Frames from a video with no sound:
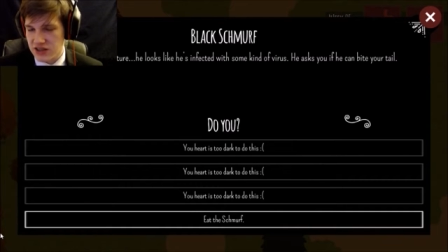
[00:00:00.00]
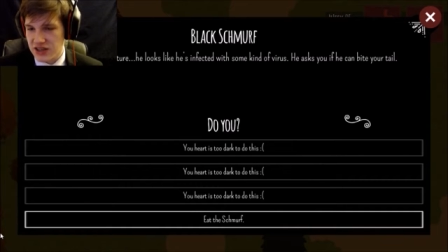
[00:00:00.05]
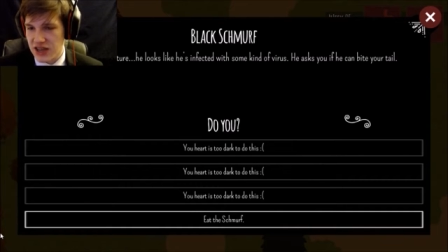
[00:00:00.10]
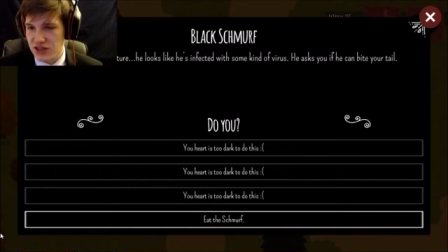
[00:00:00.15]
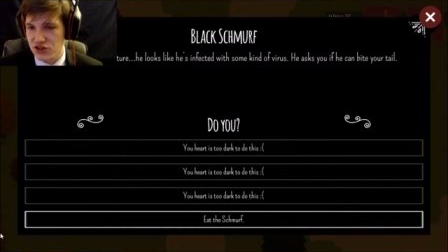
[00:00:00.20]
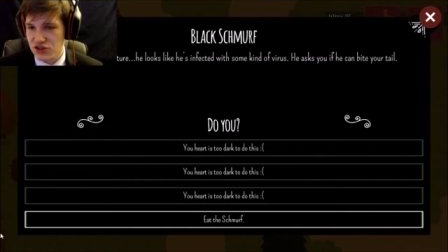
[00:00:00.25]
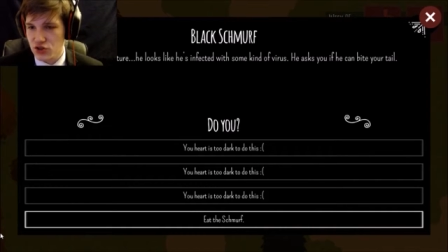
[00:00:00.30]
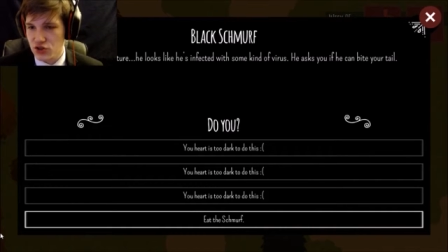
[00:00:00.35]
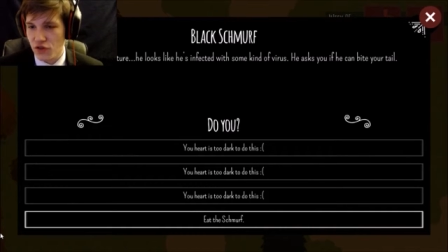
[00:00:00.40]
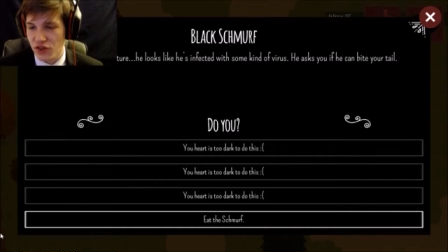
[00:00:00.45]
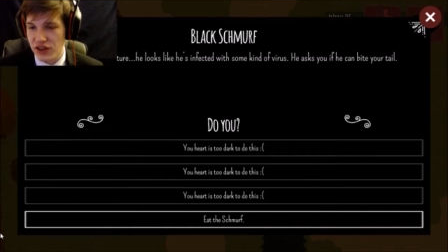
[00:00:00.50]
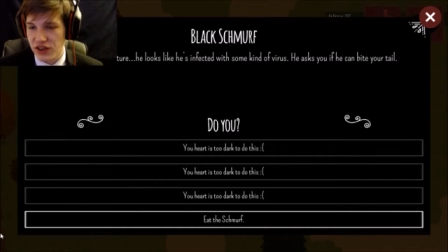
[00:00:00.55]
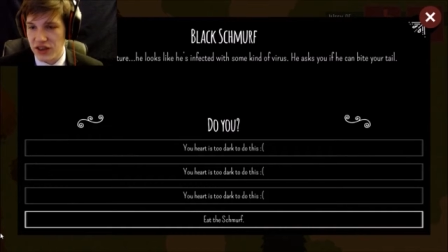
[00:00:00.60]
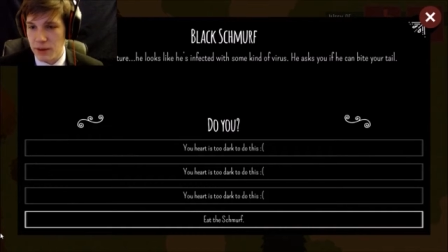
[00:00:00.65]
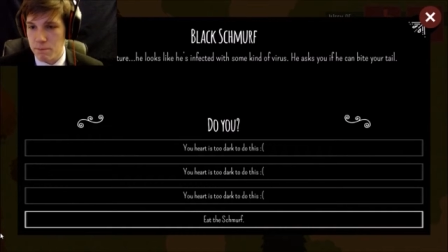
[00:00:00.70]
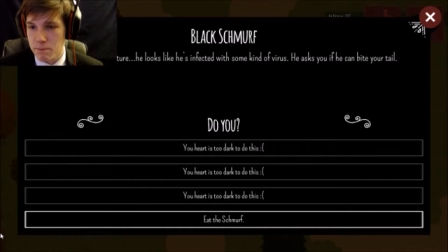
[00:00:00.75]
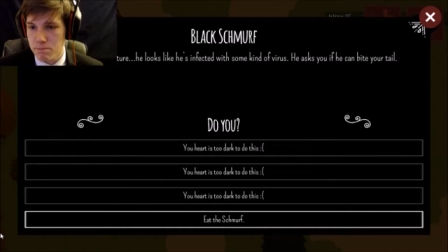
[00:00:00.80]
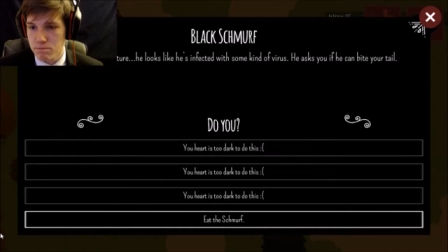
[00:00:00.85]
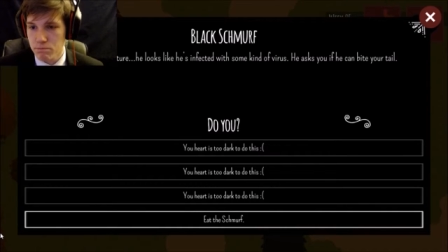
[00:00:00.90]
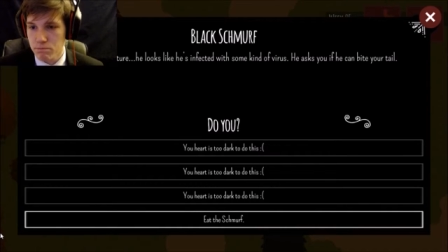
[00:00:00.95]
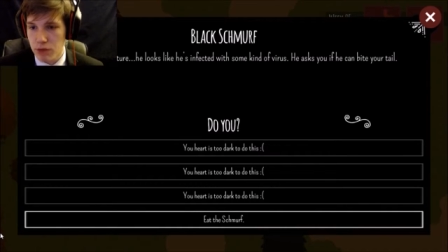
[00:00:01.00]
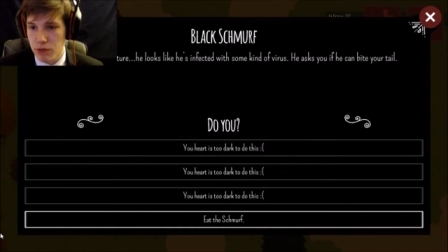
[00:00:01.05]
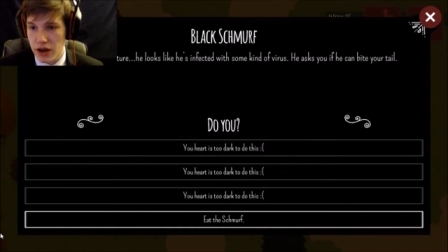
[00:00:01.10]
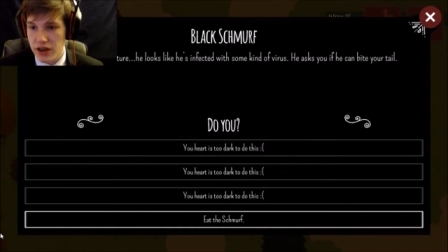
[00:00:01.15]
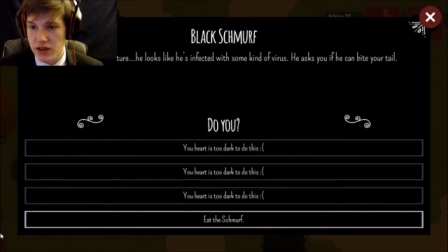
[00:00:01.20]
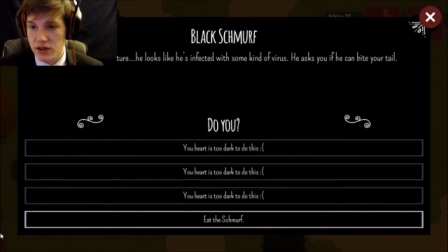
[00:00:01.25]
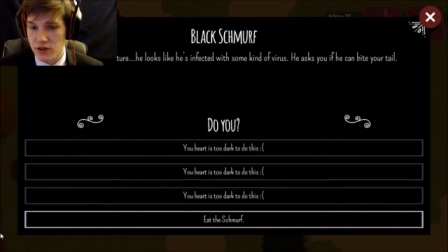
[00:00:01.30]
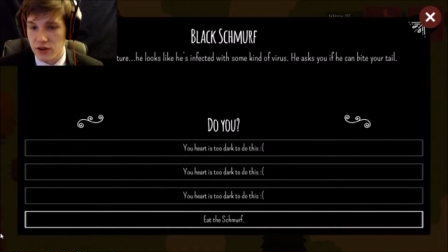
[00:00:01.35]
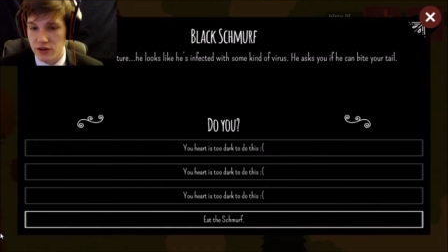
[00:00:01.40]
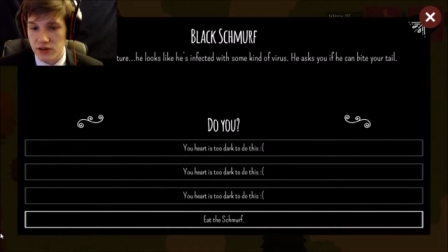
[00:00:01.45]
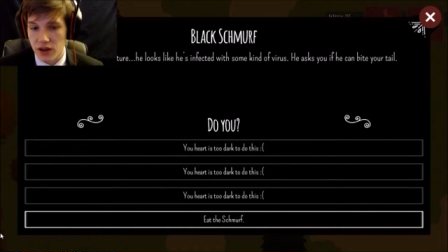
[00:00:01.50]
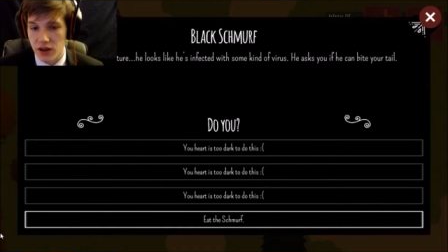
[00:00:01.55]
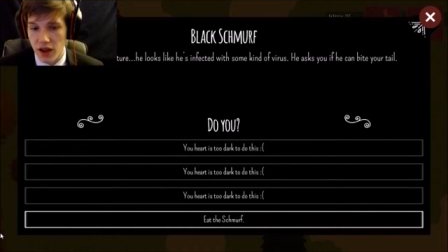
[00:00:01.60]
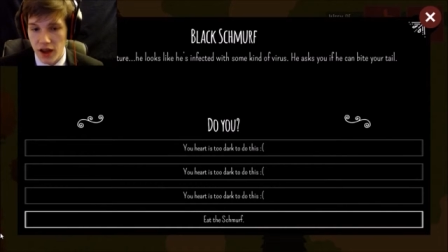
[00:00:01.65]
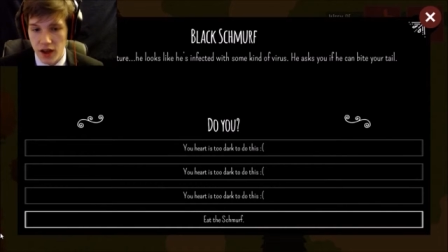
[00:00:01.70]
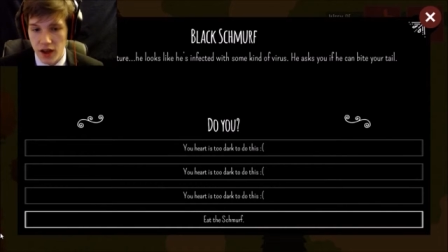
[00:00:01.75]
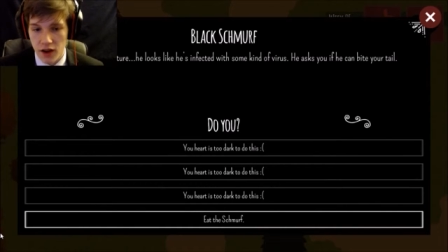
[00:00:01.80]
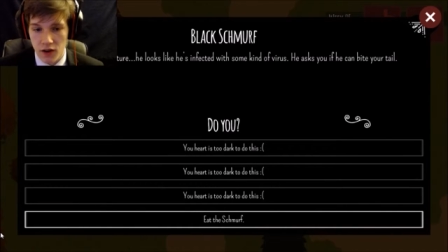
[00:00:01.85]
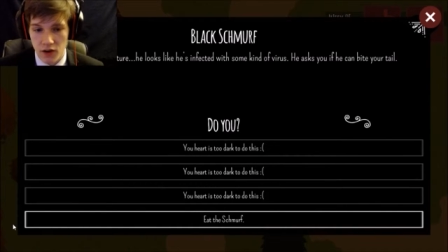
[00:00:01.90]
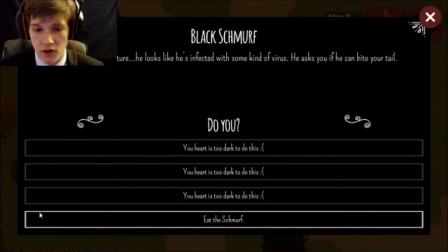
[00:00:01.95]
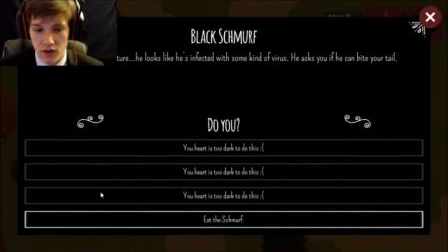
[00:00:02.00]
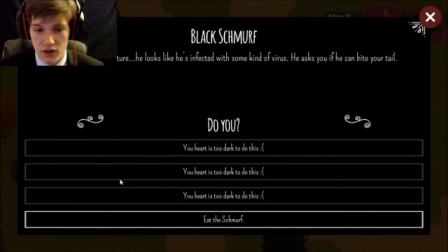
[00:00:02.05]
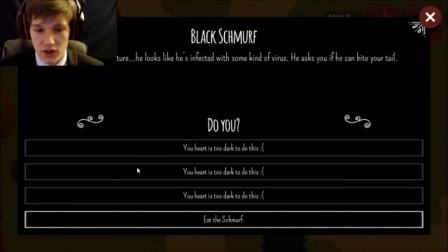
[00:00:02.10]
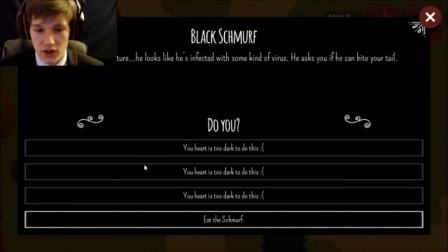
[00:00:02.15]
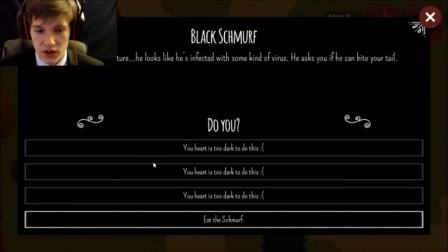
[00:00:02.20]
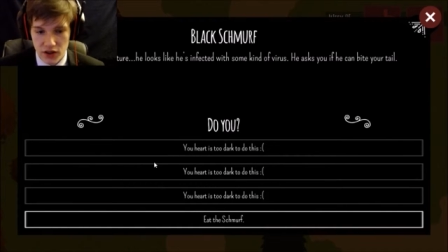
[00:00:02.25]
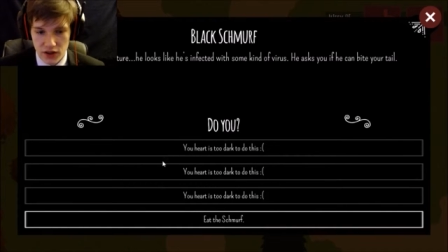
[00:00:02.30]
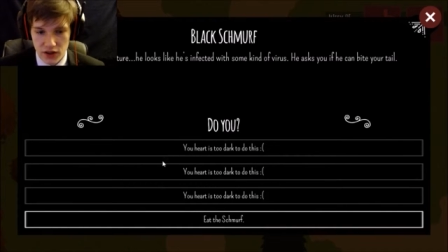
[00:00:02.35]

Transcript: He asks you if he can bite your tail.